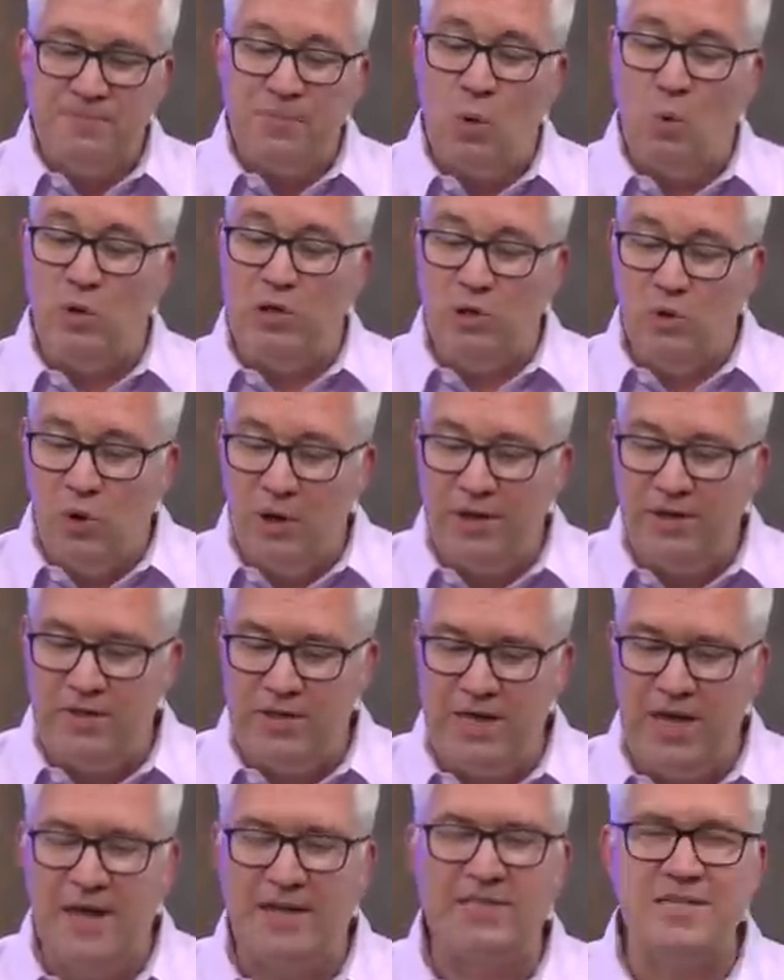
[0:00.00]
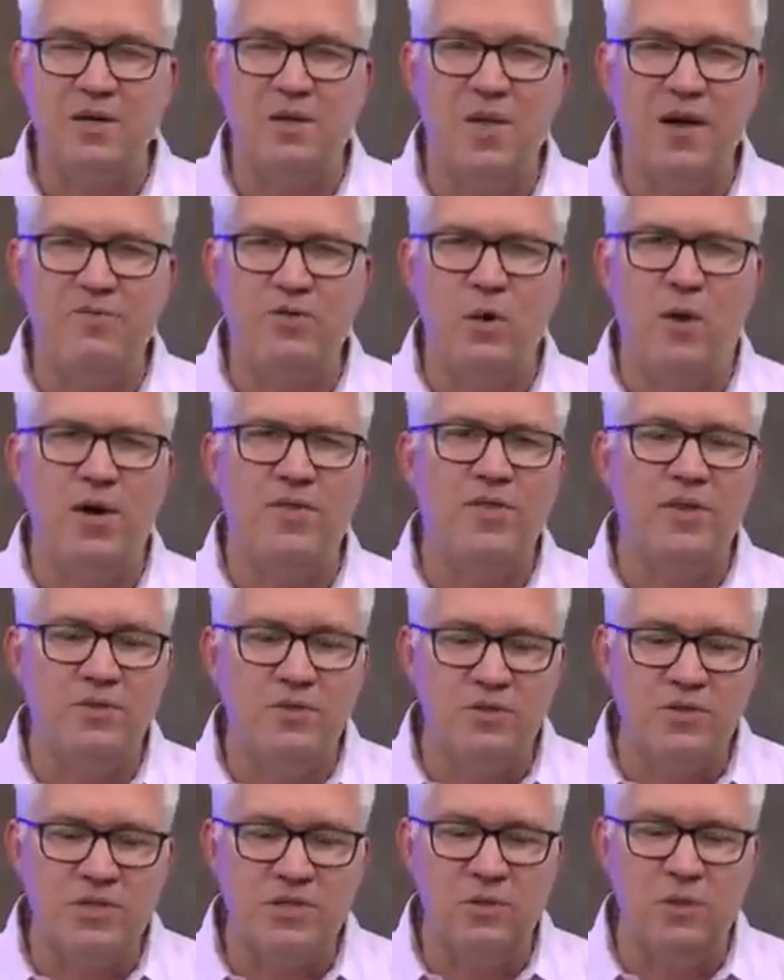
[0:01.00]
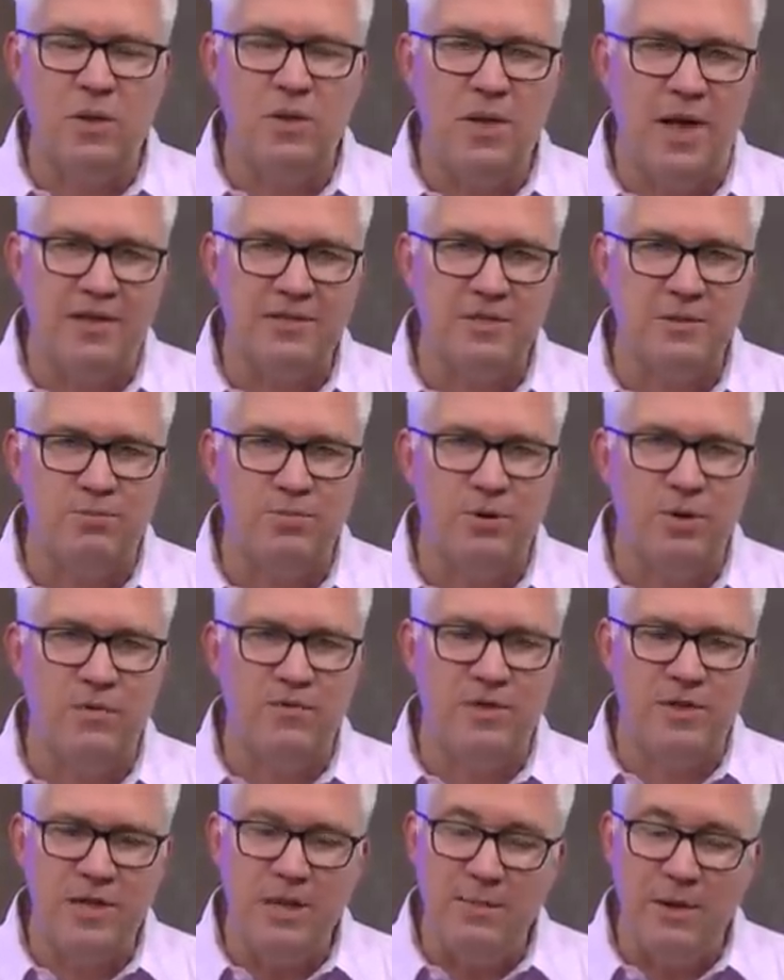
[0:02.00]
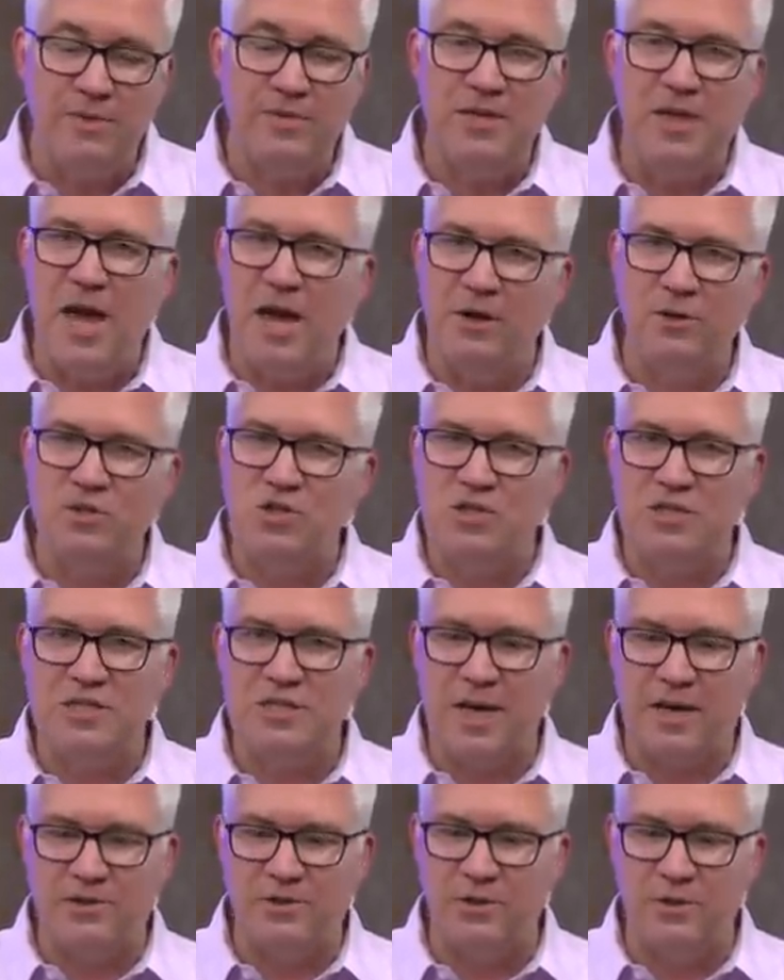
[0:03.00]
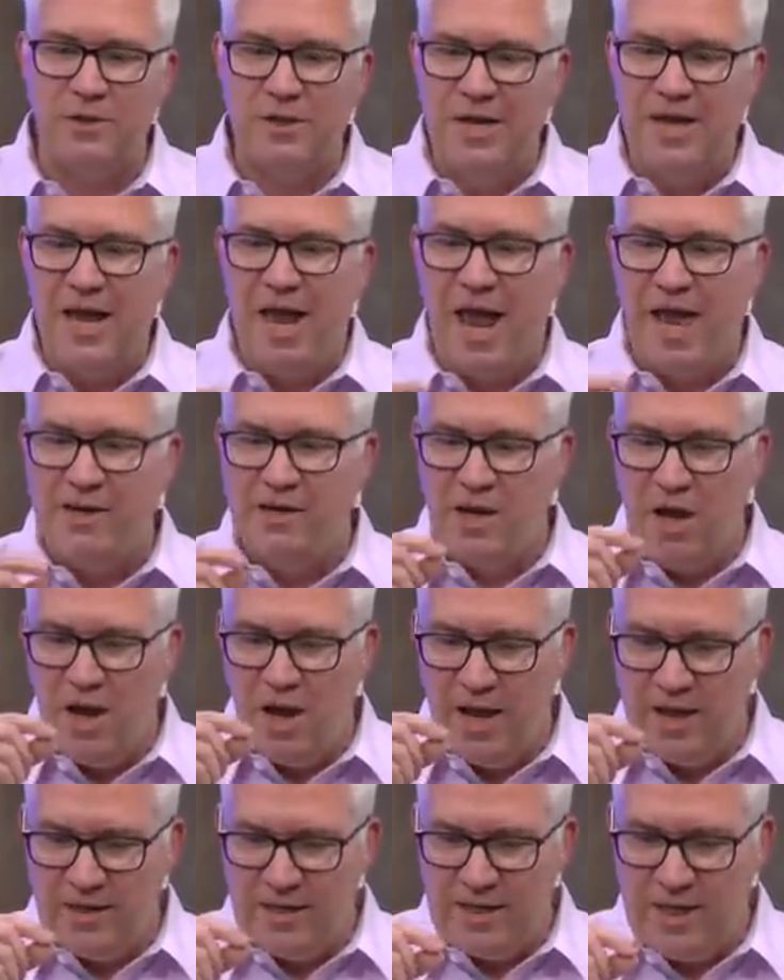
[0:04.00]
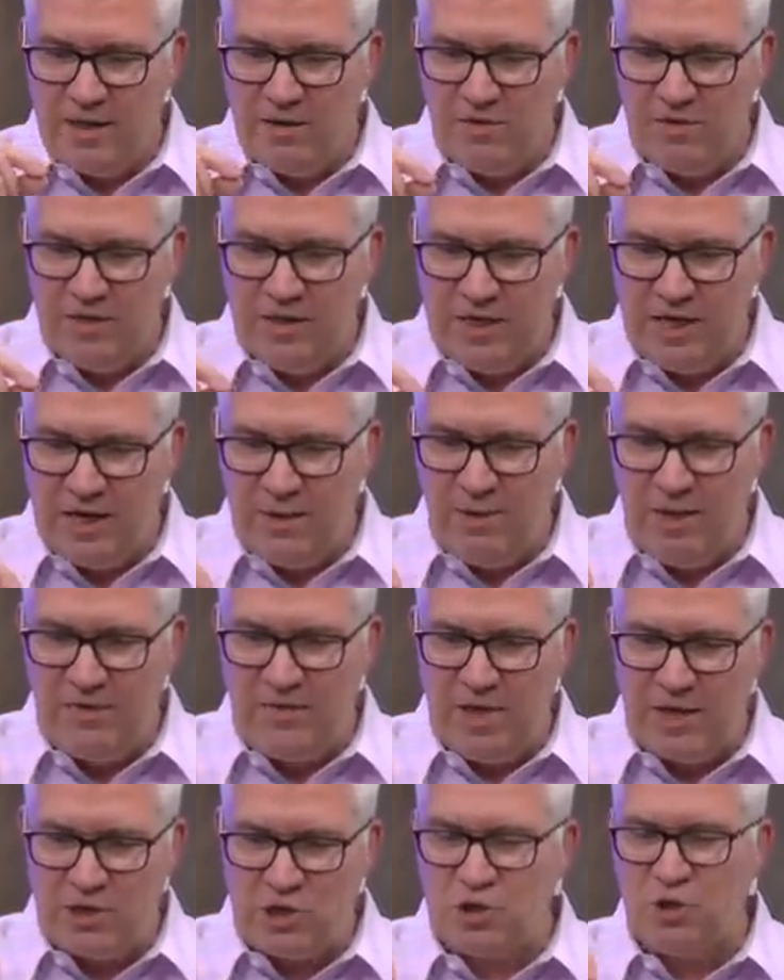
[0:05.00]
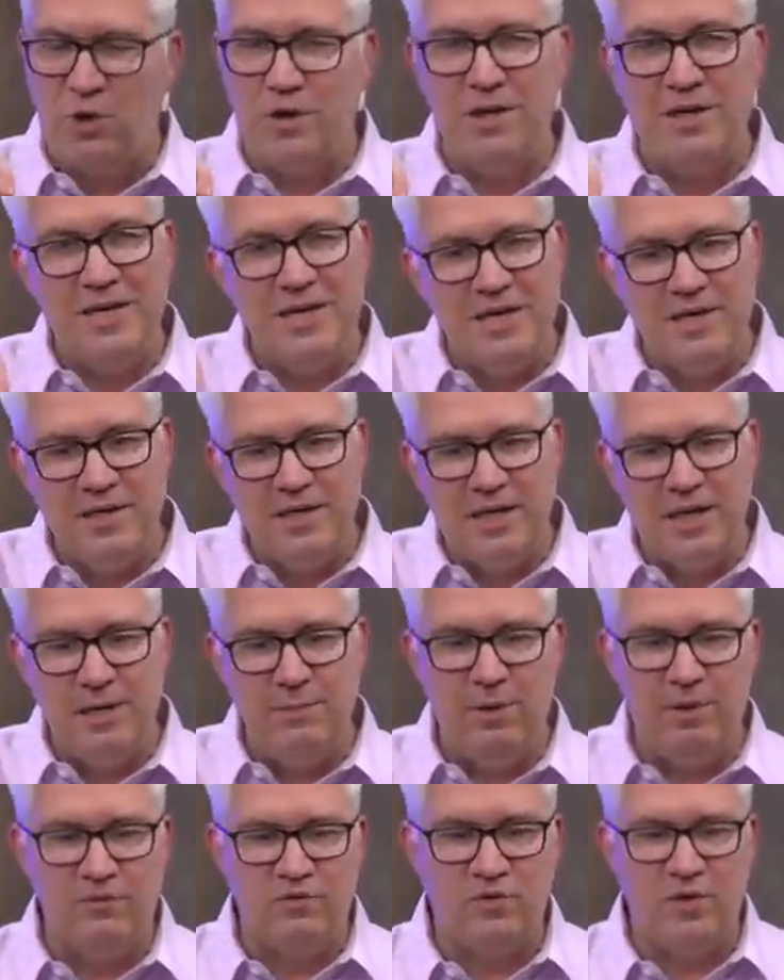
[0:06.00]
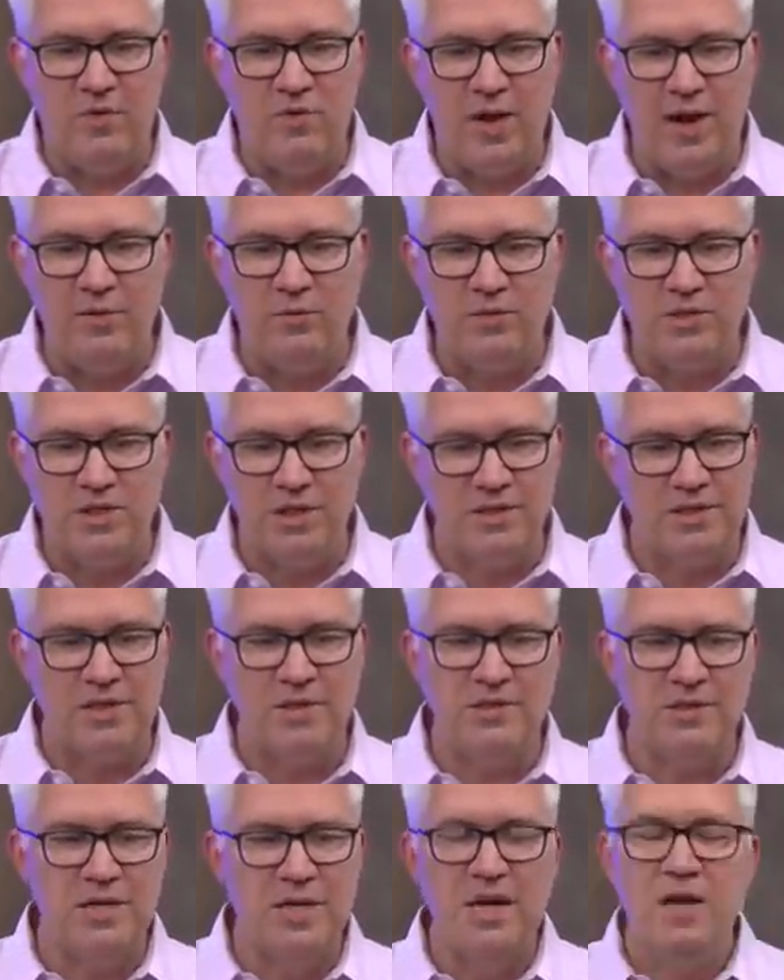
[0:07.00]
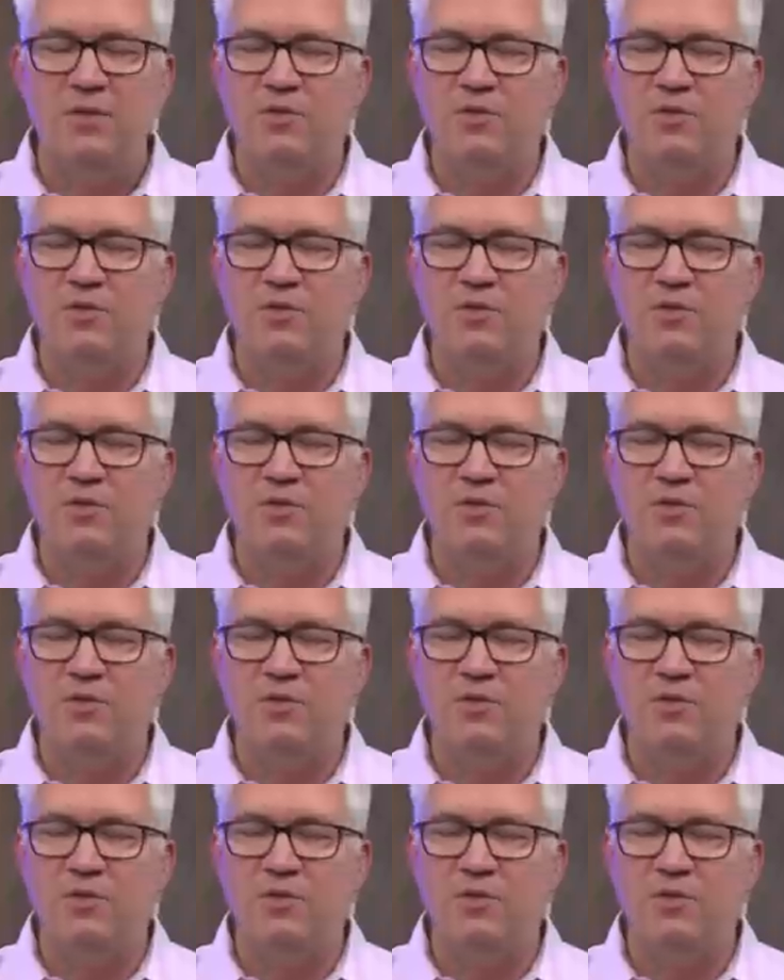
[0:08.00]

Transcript: When you look at the X L F, though, I think there's still a lot to prove. You think about the energy sector and, uh, and again, thinking about that chart needing to get above trendline resistance.